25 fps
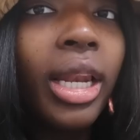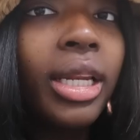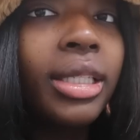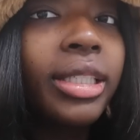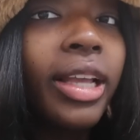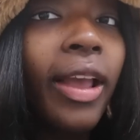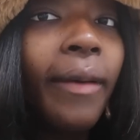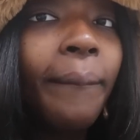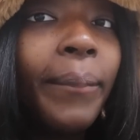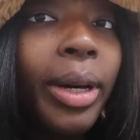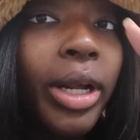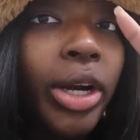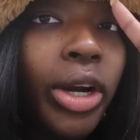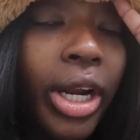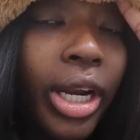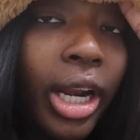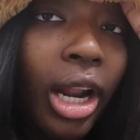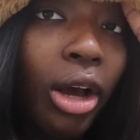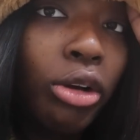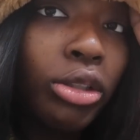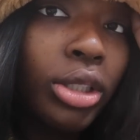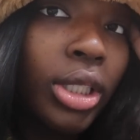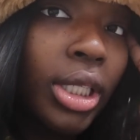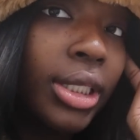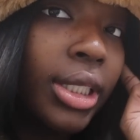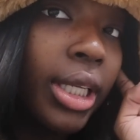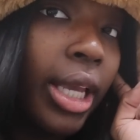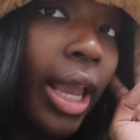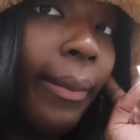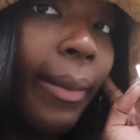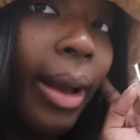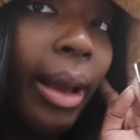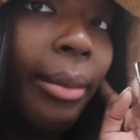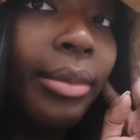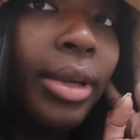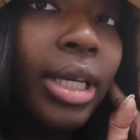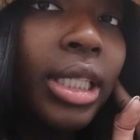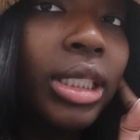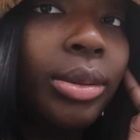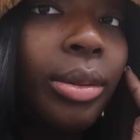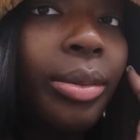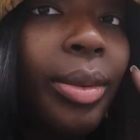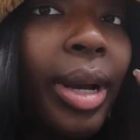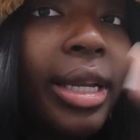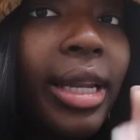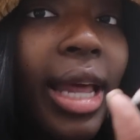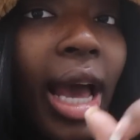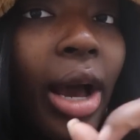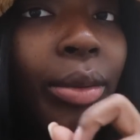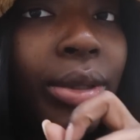need to get butter and i also need to get my meat So
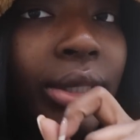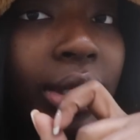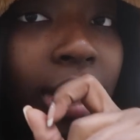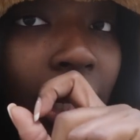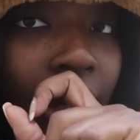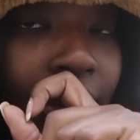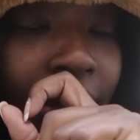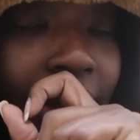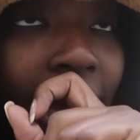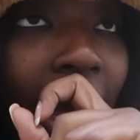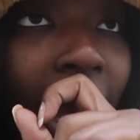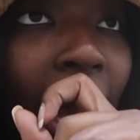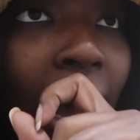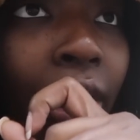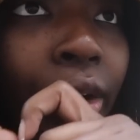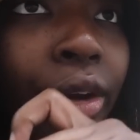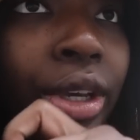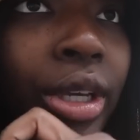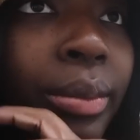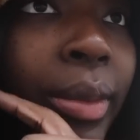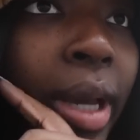my dad was telling me how he